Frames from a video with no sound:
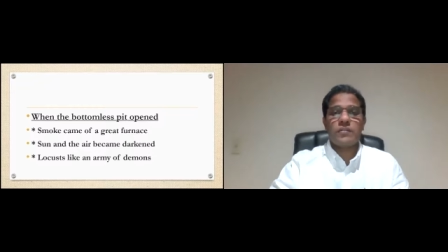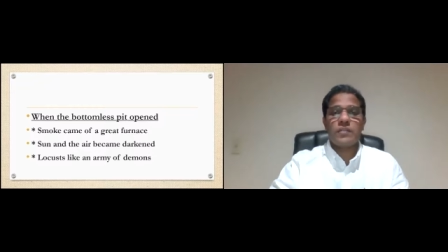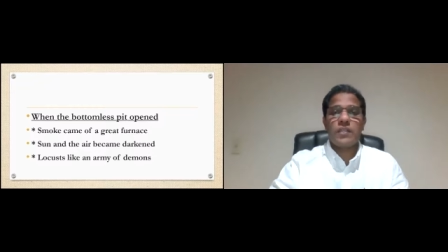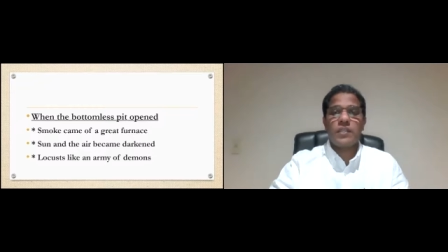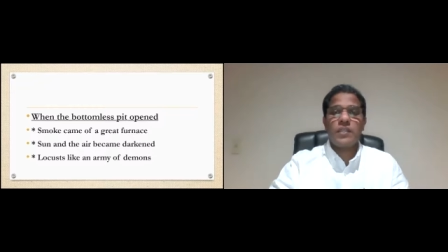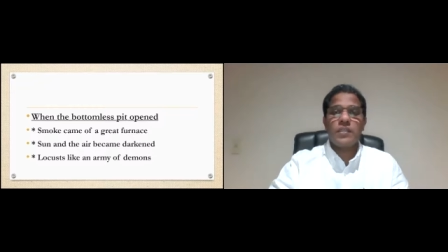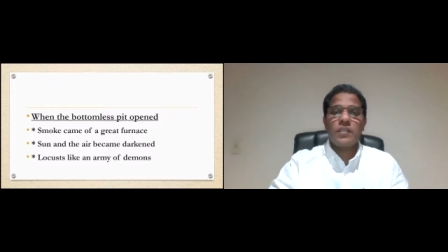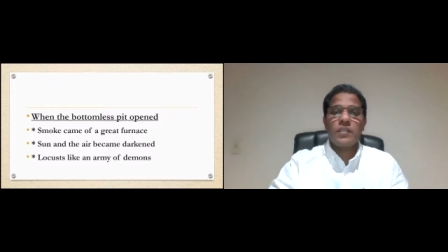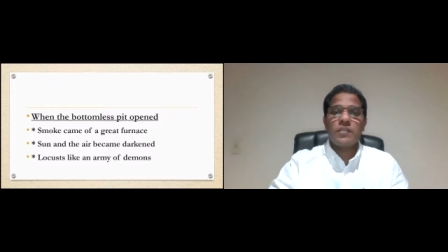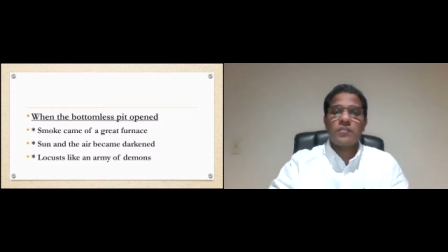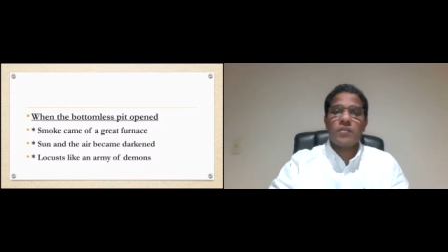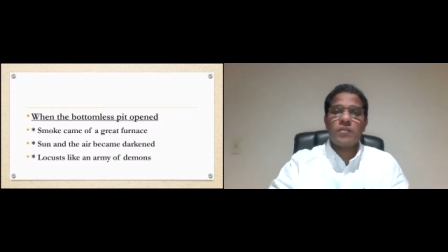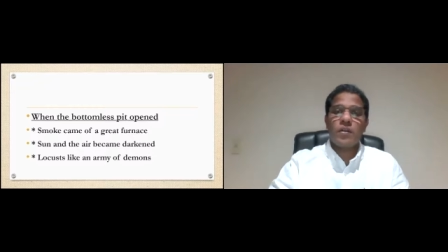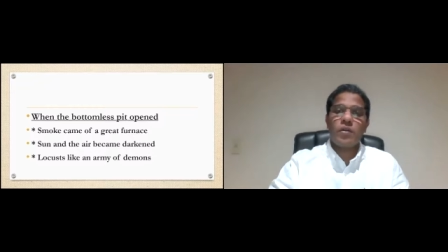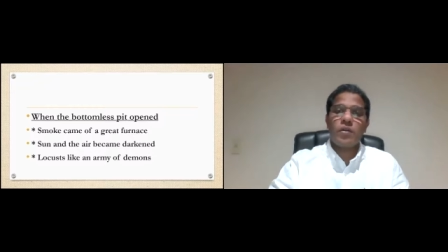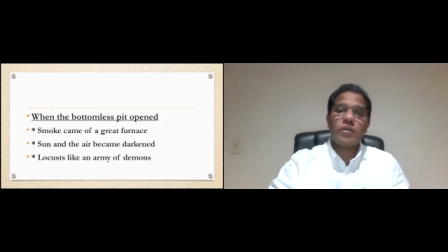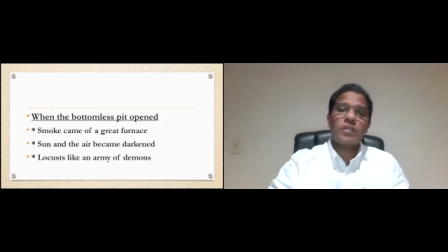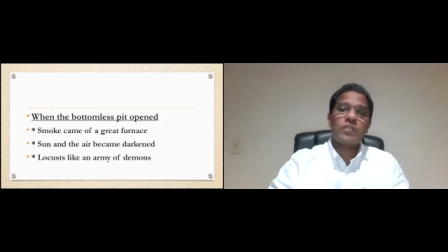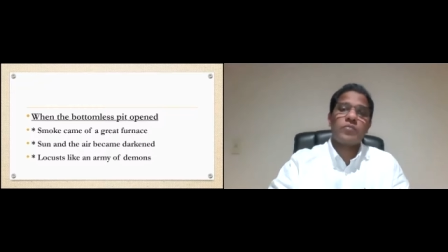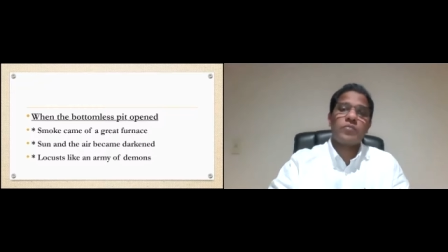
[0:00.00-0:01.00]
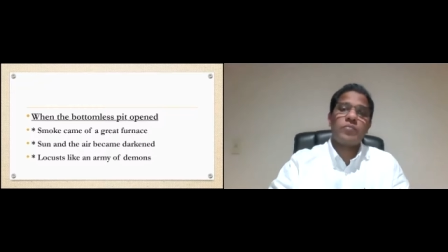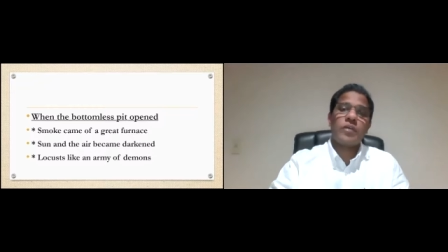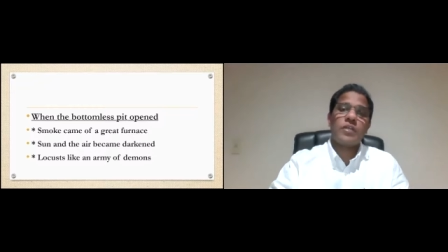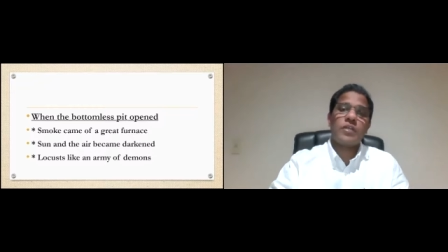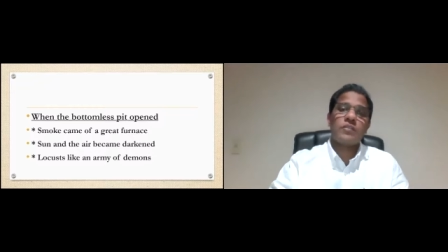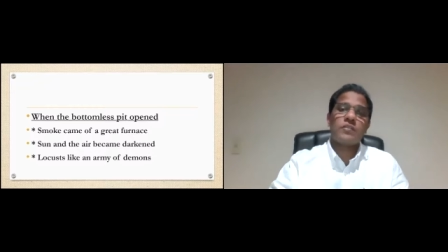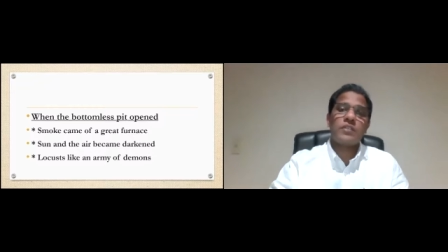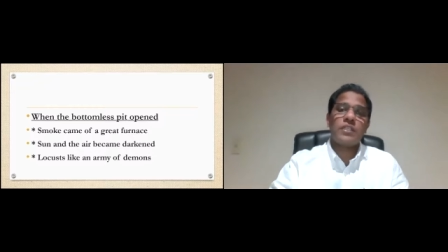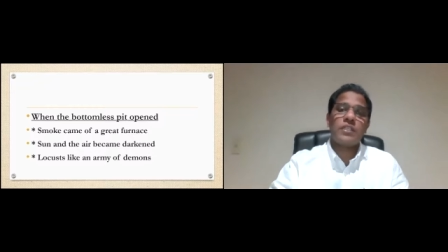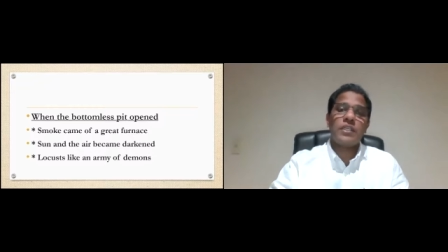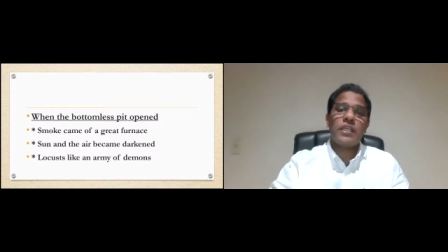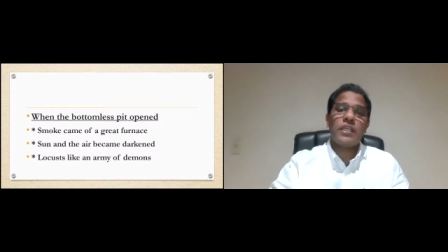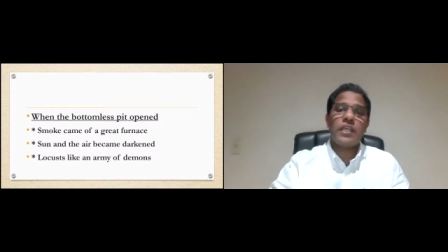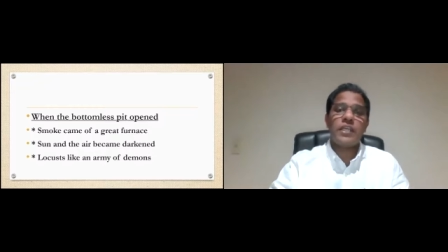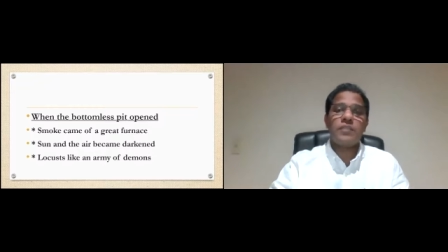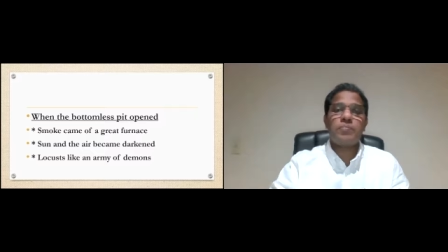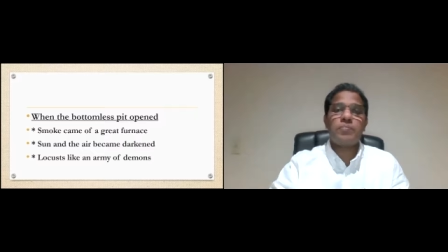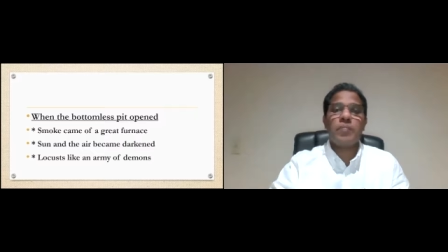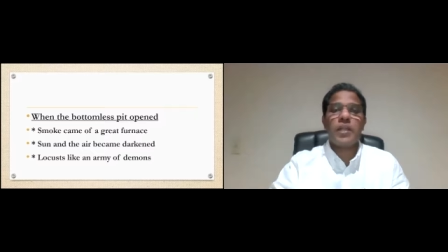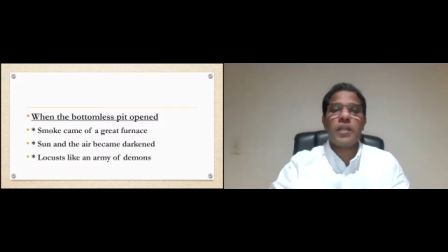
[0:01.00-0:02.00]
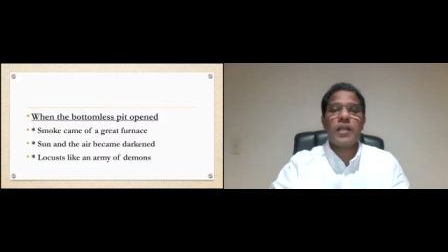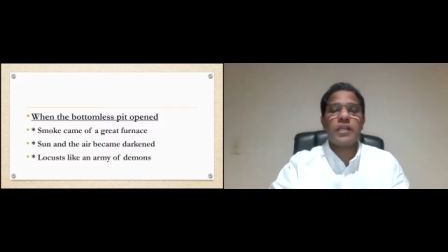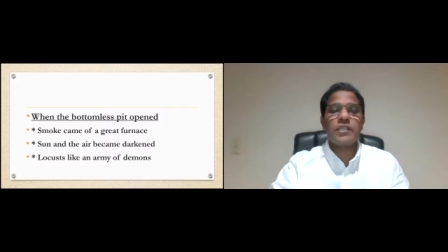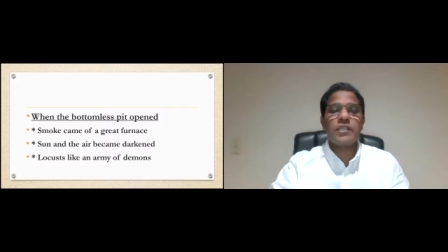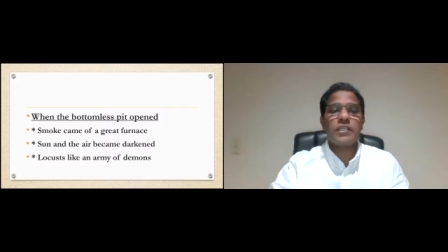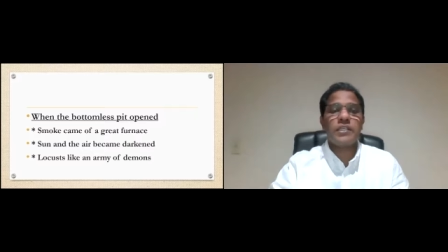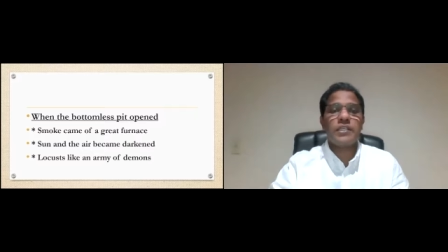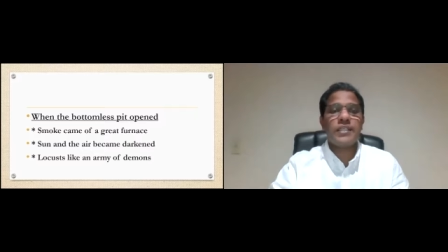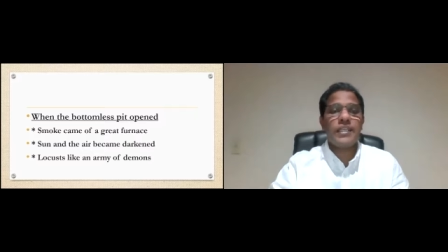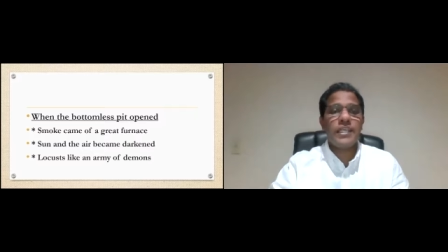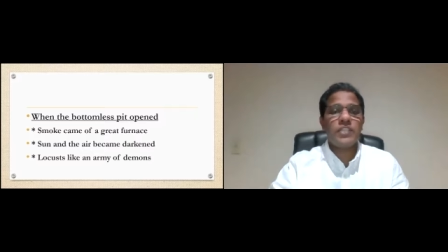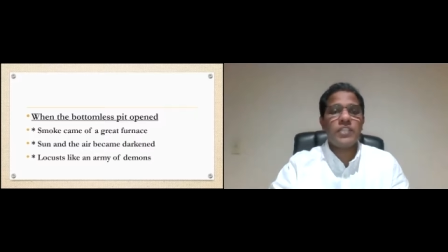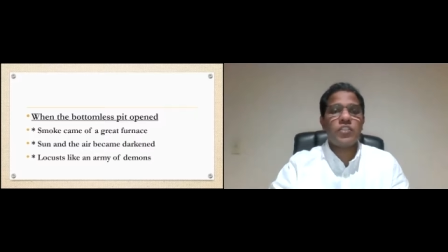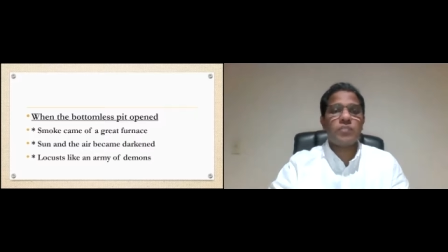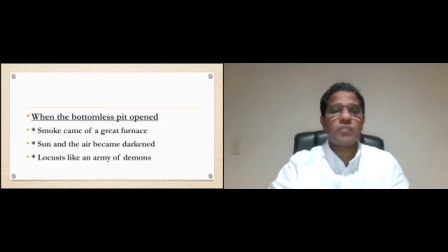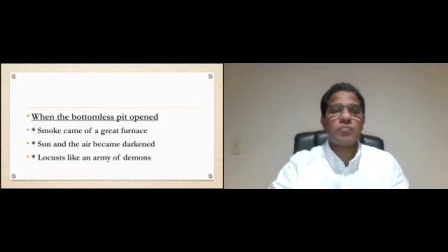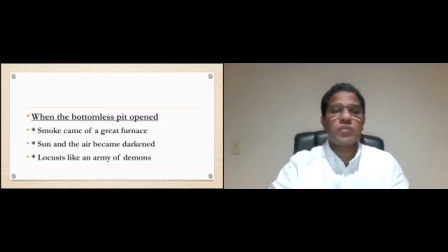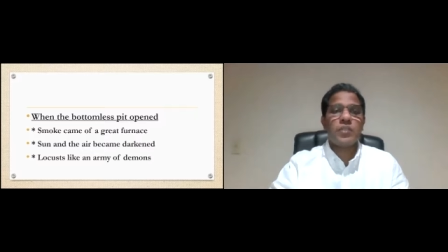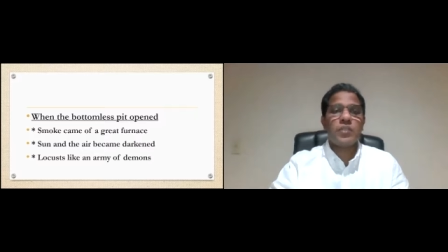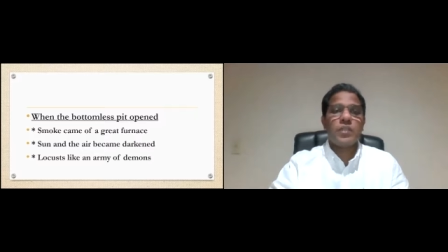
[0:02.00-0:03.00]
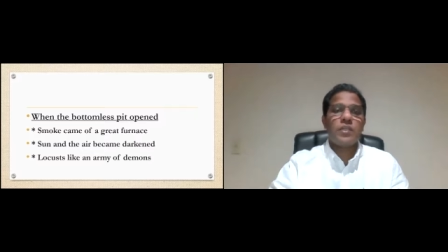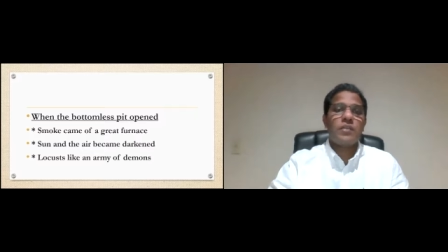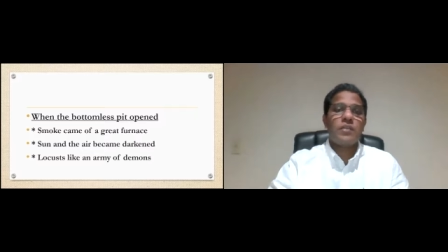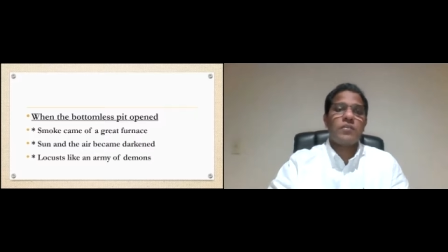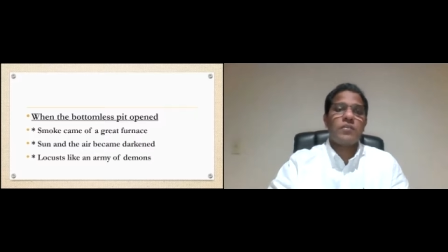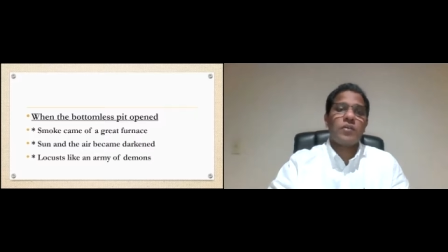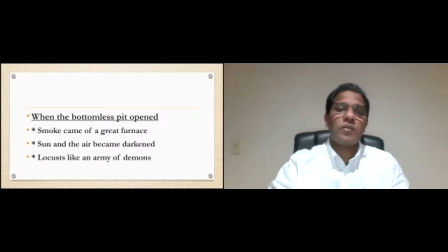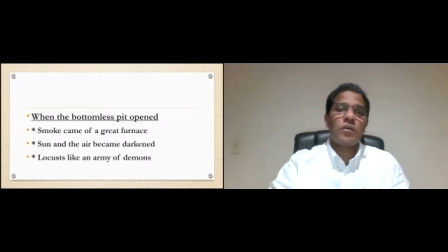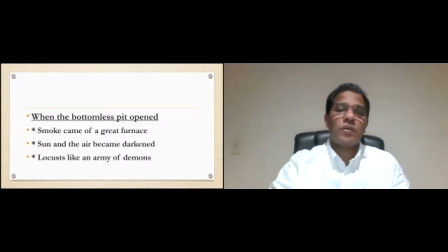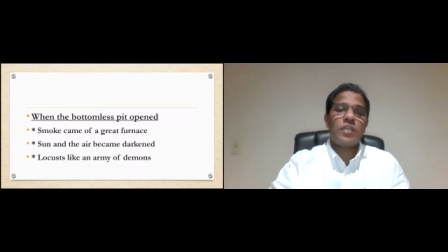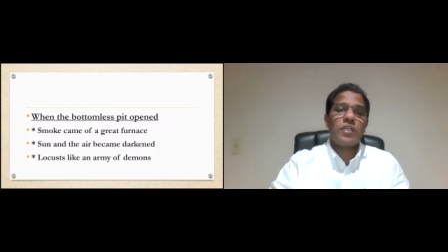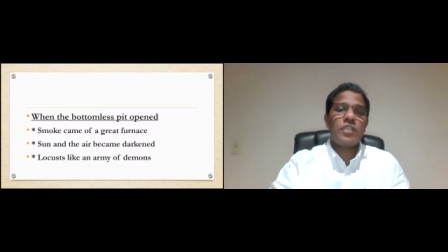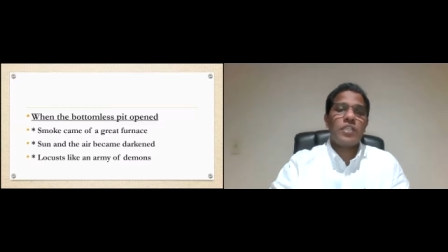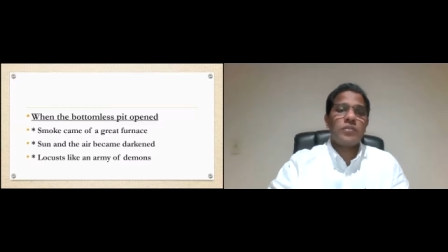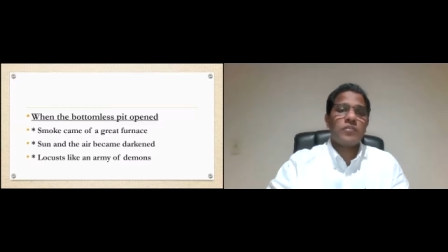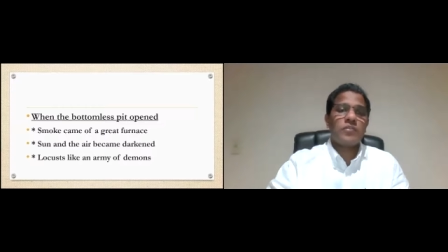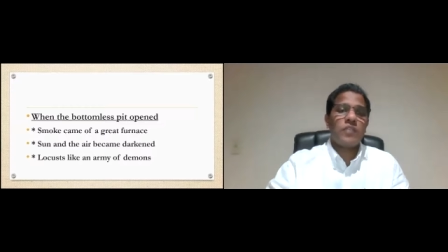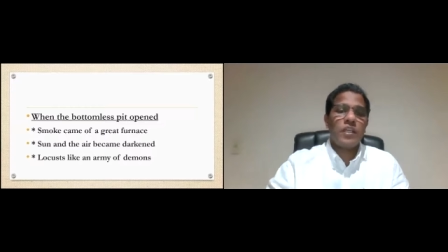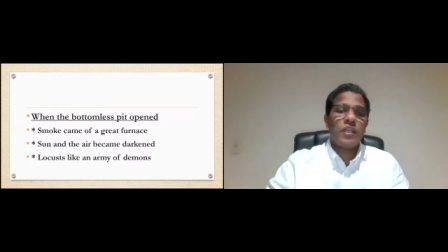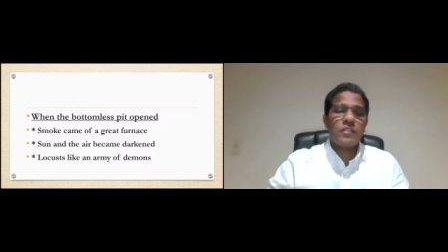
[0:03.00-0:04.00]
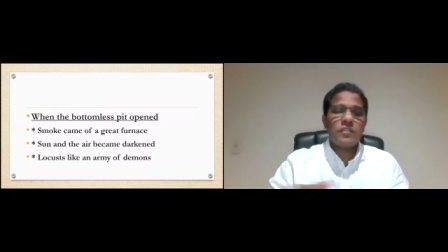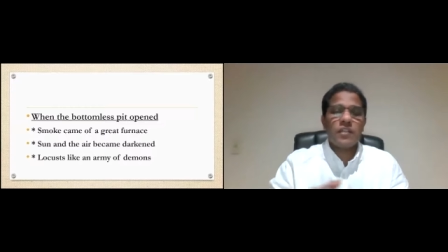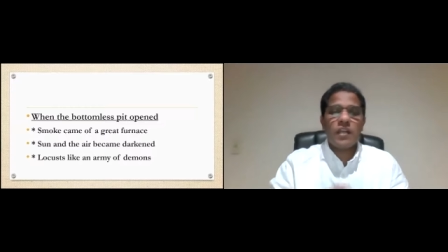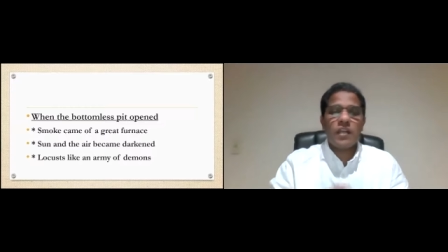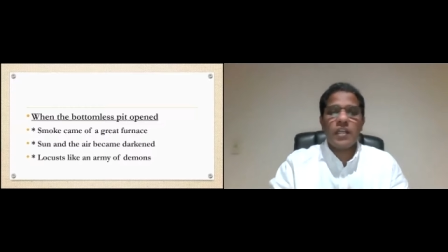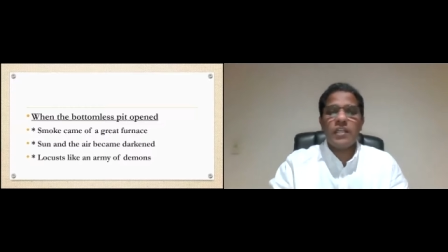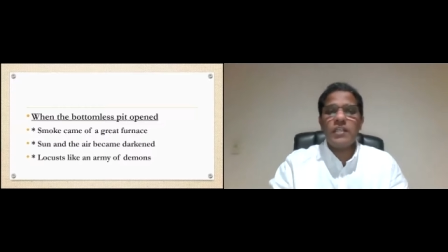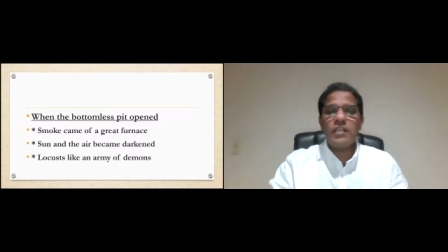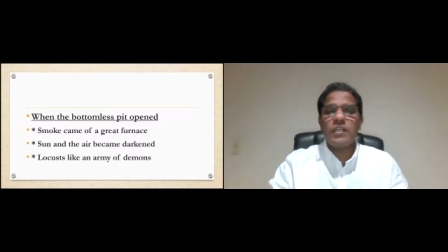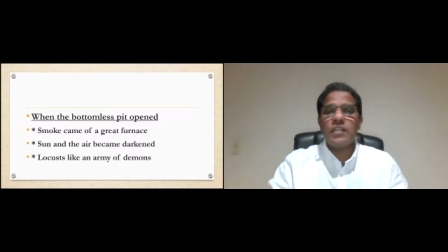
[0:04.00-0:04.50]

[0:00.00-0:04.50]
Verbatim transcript: Okay, so locust was the eighth plague in Egypt. So it was literally